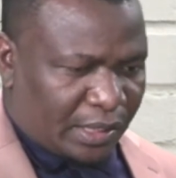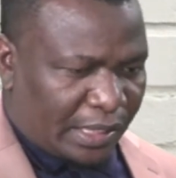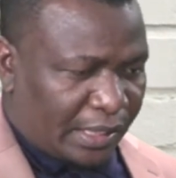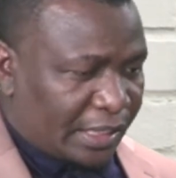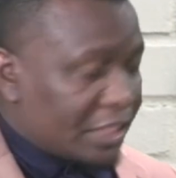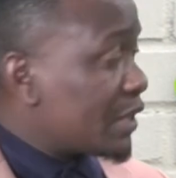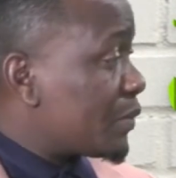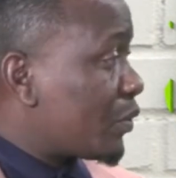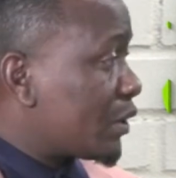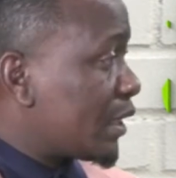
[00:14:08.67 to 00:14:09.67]
And
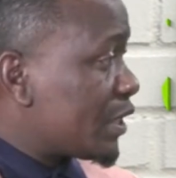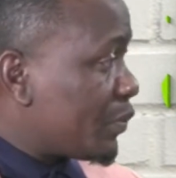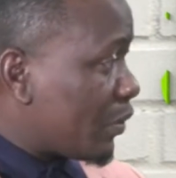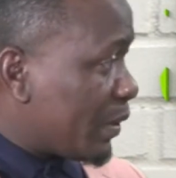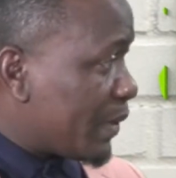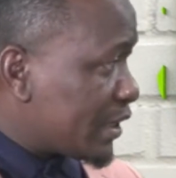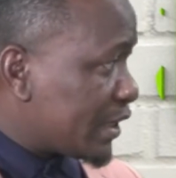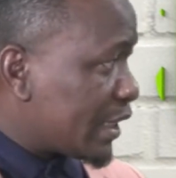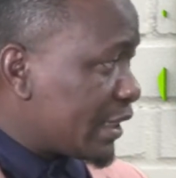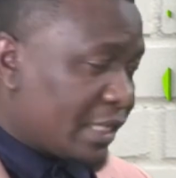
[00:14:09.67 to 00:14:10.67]
that is
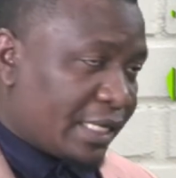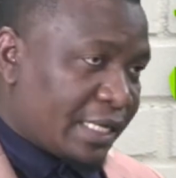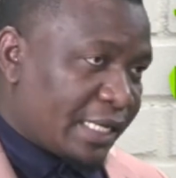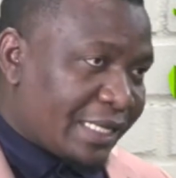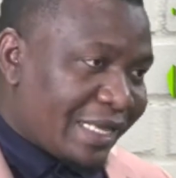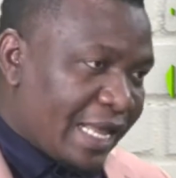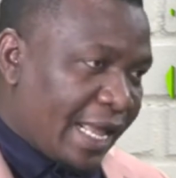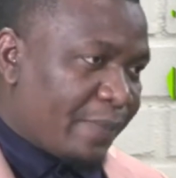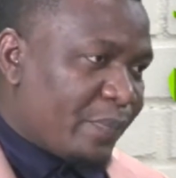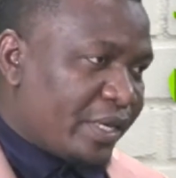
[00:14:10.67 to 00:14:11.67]
problematic. And they
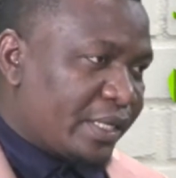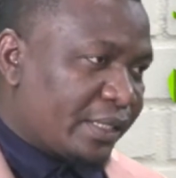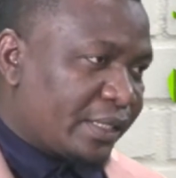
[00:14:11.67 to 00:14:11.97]
are being